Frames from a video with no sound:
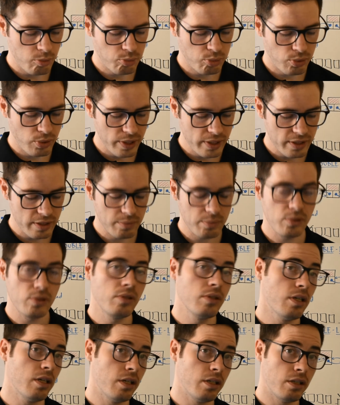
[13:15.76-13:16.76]

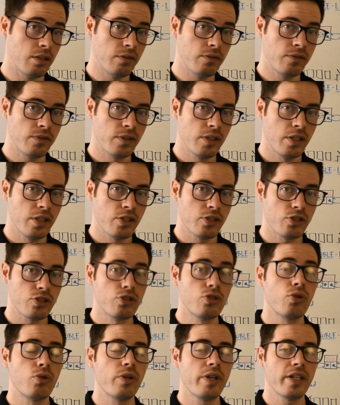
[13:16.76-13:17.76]
principle of
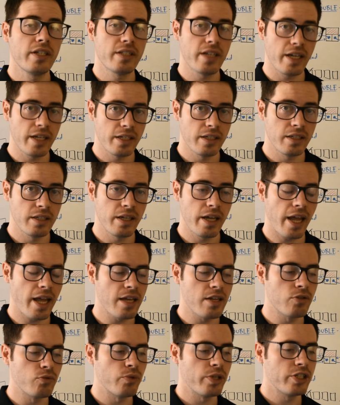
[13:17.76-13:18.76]
storing data
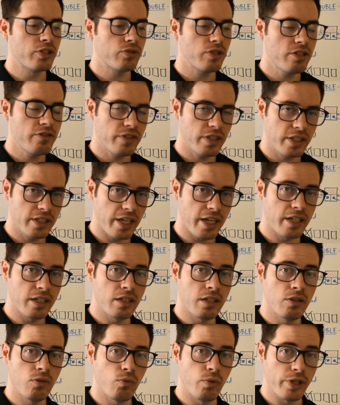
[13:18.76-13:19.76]
and retrieving
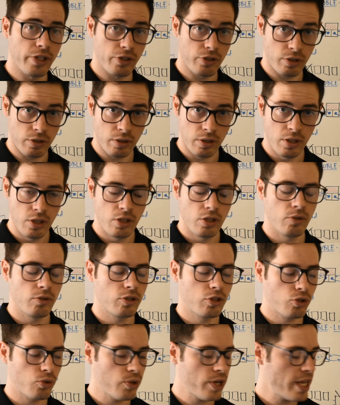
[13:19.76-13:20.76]
data when you're
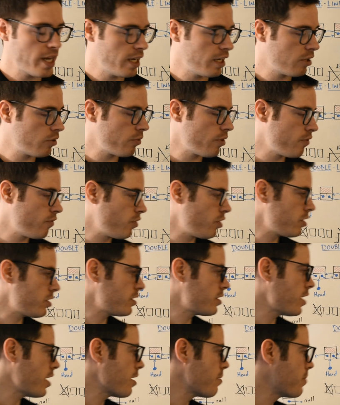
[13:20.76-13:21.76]
creating a
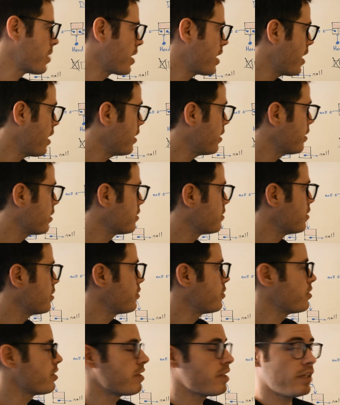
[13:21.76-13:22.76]
reverse time mechanic
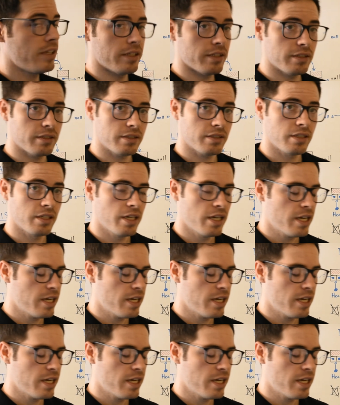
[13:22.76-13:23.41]
such as this.